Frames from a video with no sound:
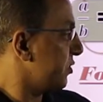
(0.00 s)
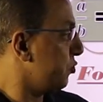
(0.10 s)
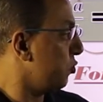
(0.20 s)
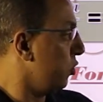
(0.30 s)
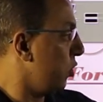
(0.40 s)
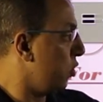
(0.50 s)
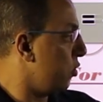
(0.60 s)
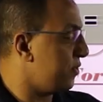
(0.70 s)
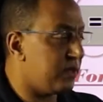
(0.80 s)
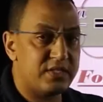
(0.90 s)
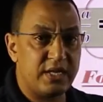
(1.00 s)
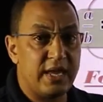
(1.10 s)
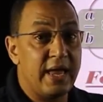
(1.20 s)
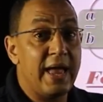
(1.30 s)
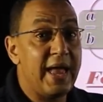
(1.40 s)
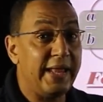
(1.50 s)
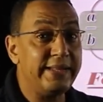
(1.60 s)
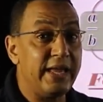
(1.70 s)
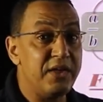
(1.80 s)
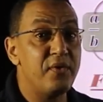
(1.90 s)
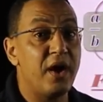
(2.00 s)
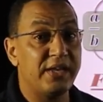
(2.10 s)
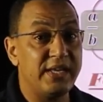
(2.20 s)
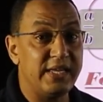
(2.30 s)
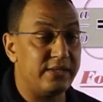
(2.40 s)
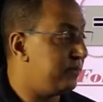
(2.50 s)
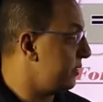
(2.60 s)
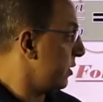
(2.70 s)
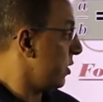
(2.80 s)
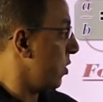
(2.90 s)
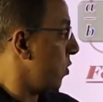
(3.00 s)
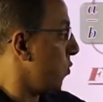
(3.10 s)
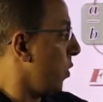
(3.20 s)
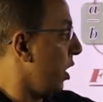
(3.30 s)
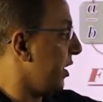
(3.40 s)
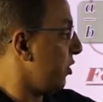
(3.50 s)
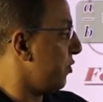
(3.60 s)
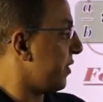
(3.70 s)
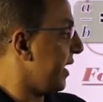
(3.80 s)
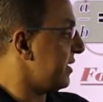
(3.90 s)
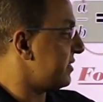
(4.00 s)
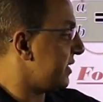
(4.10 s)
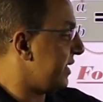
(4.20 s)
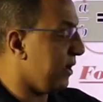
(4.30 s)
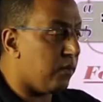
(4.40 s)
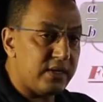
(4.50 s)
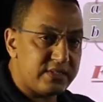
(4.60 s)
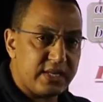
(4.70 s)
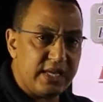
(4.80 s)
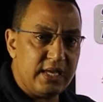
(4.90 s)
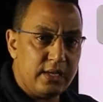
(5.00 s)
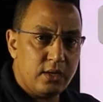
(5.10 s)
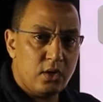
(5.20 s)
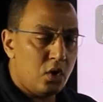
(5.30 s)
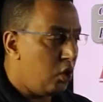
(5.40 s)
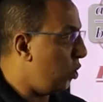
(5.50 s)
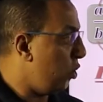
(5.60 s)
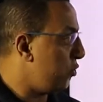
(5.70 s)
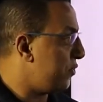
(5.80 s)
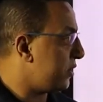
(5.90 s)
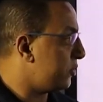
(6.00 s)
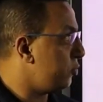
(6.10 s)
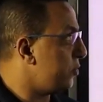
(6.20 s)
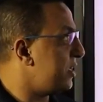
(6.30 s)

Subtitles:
2 over 3. And if I need y over x, it equals 3 over 2.